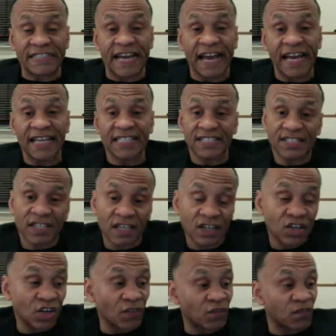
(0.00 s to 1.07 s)
the task
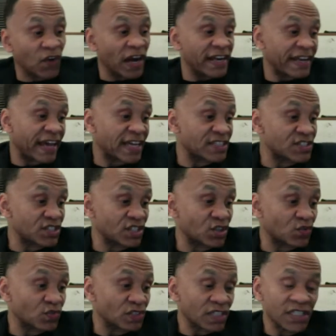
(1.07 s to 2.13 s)
of
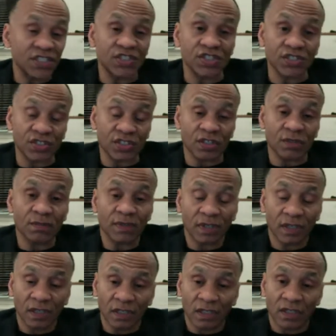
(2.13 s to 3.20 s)
financing a relationship,